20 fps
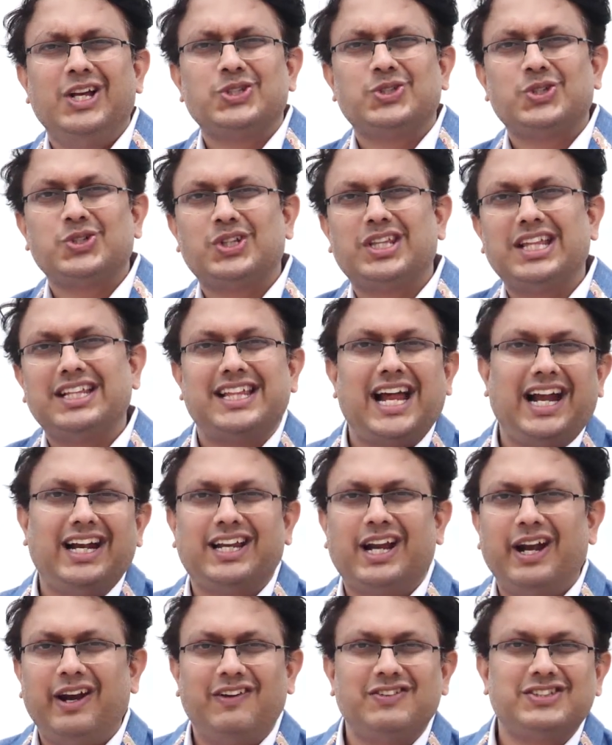So
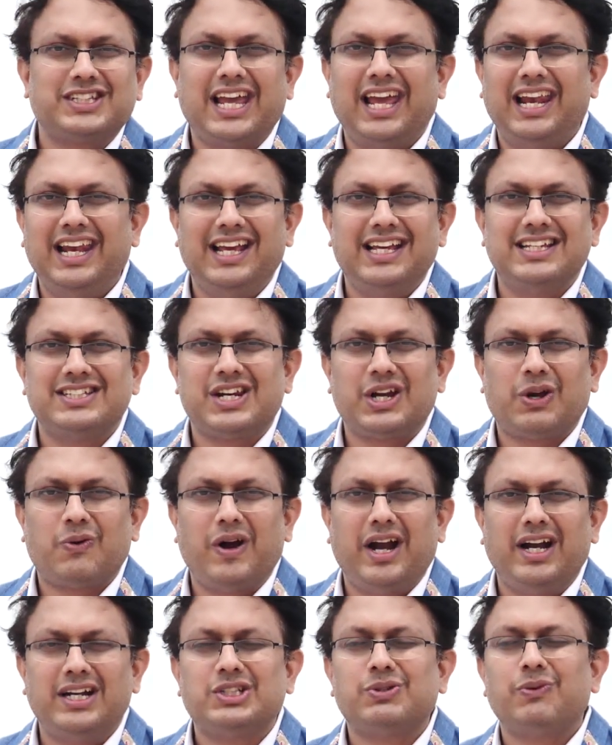that kind of scaling is
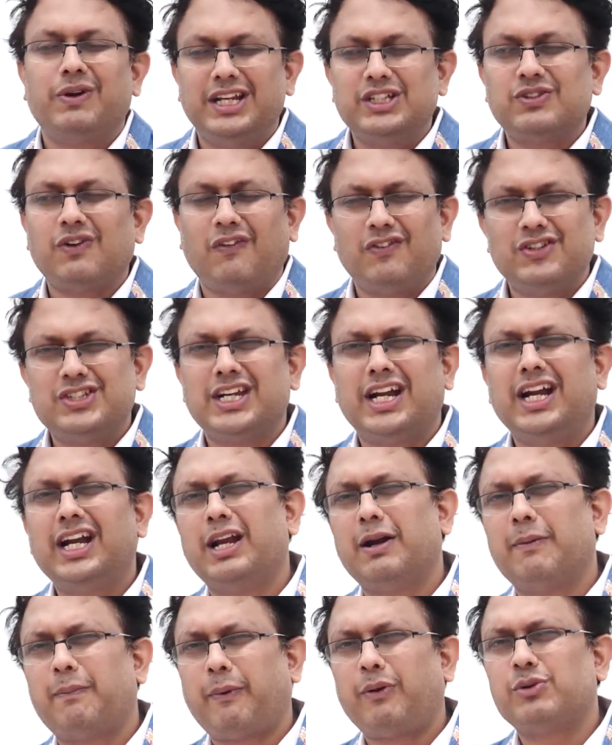required. It's a very
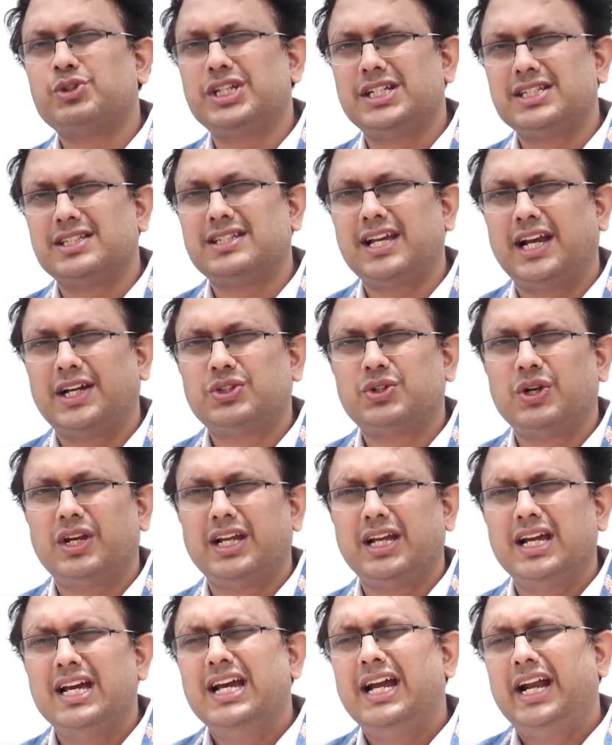sophisticated process
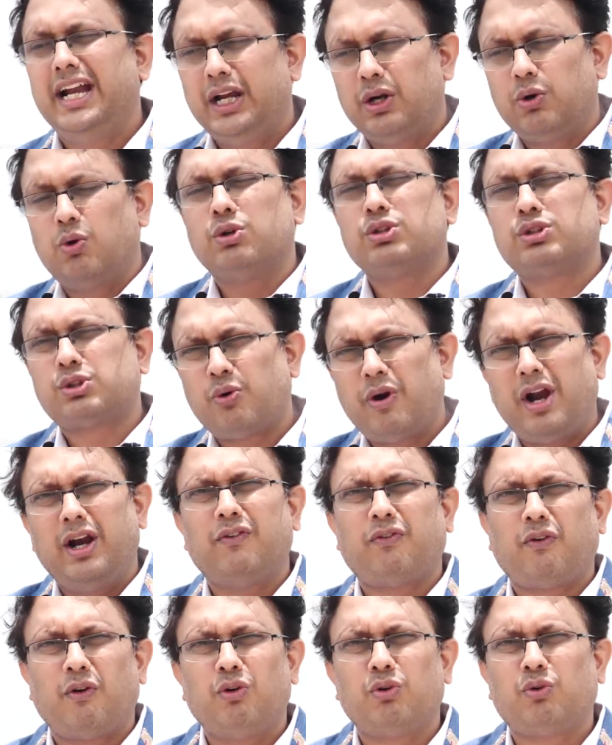actually. It goes through
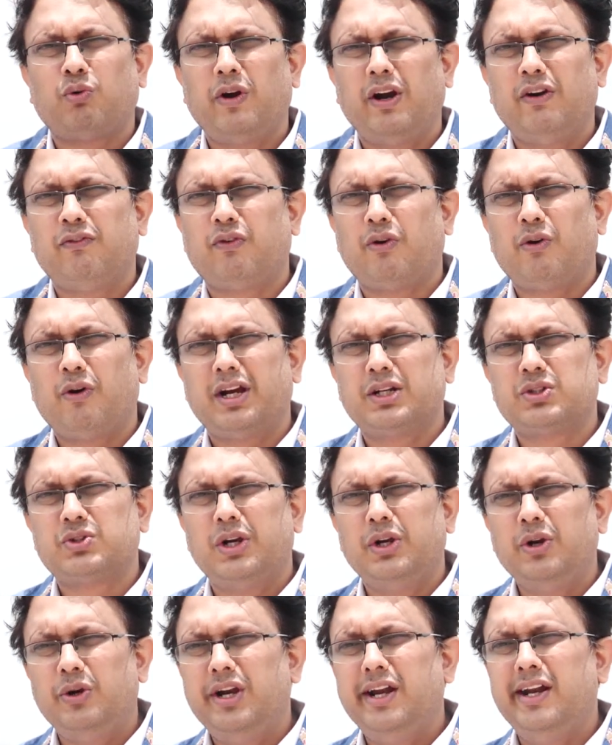and fro
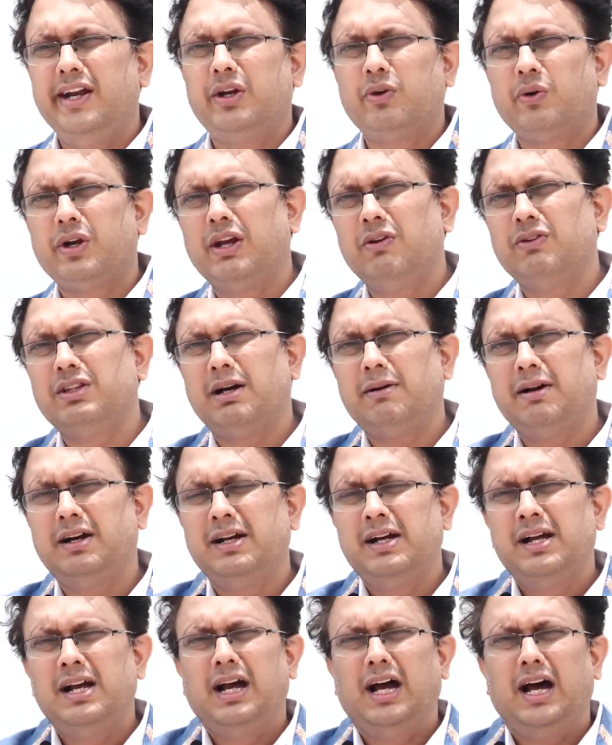actually. You need to give
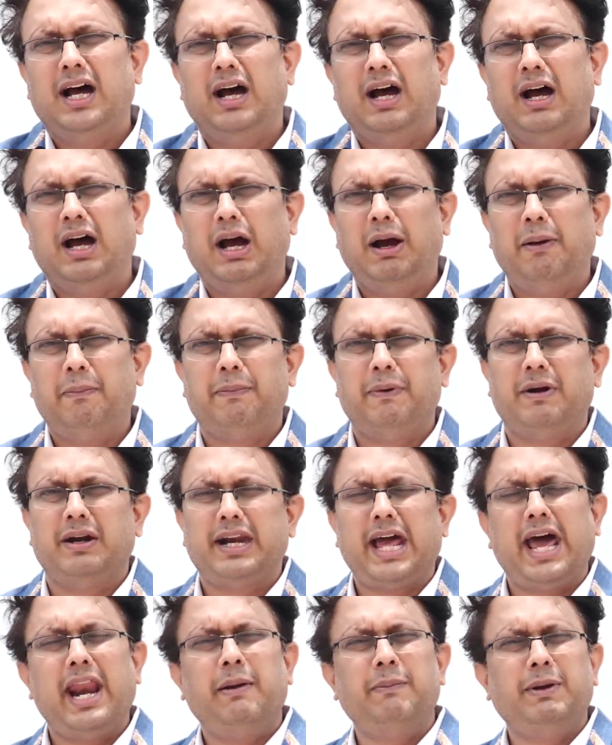the
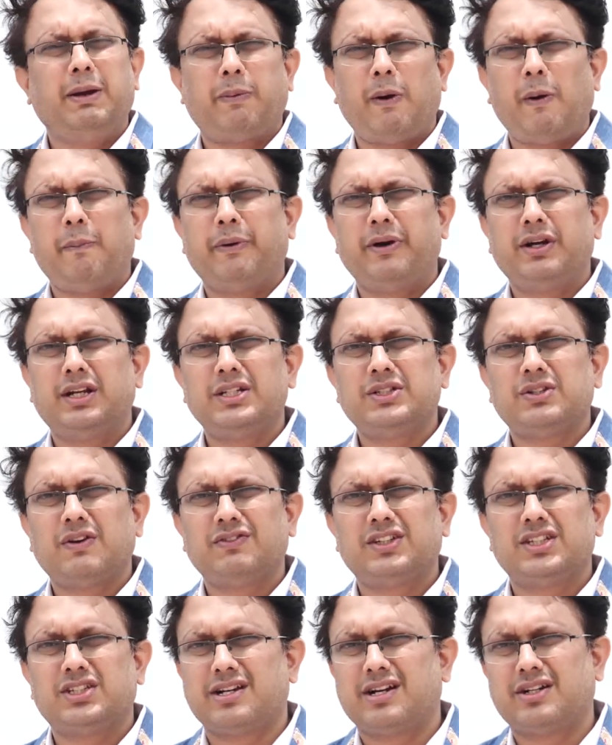dynamic properties
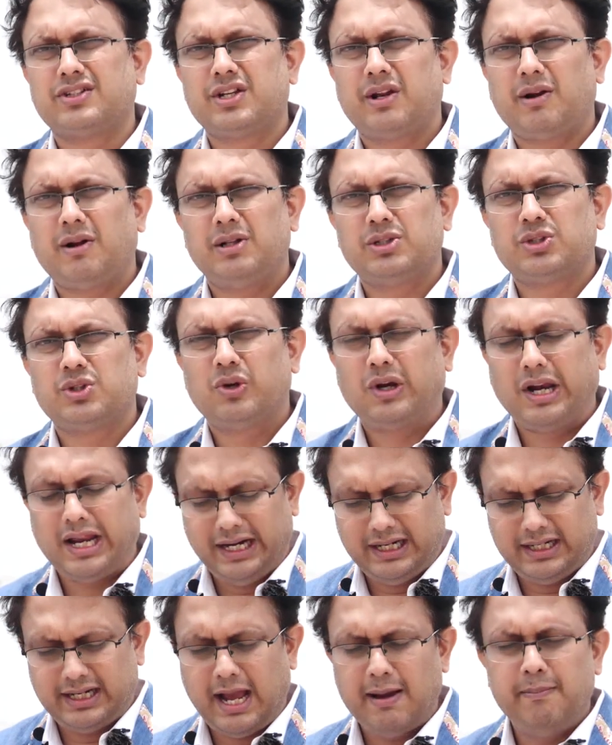of the structure also,
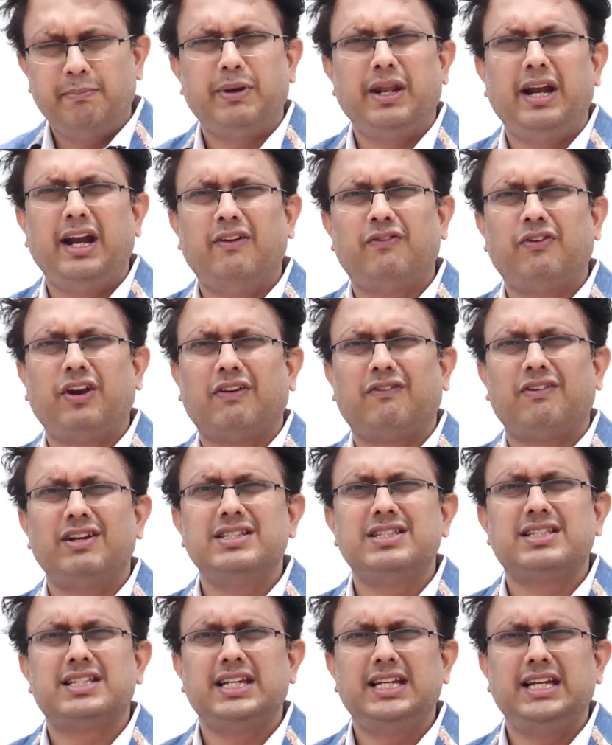like time period,
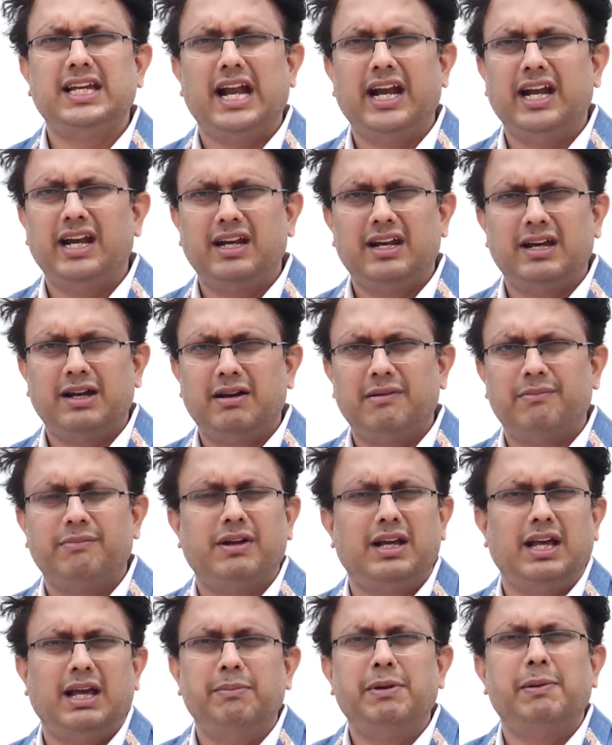frequency and
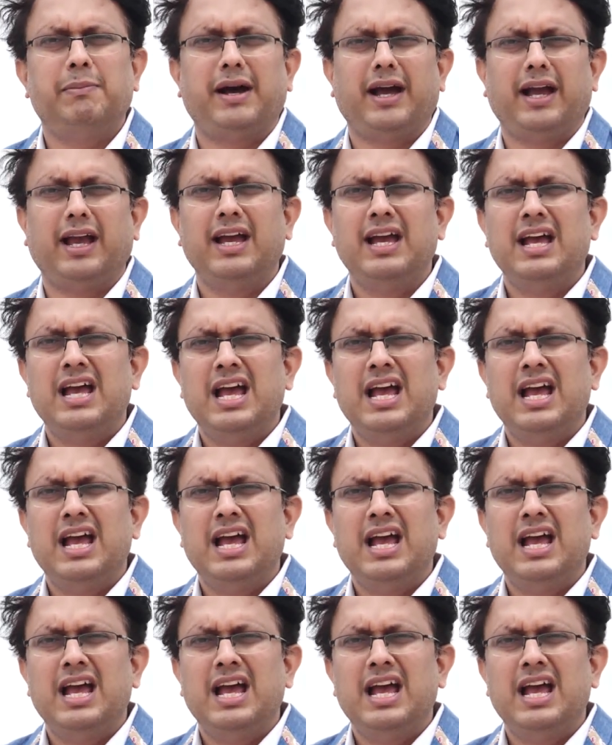MMI.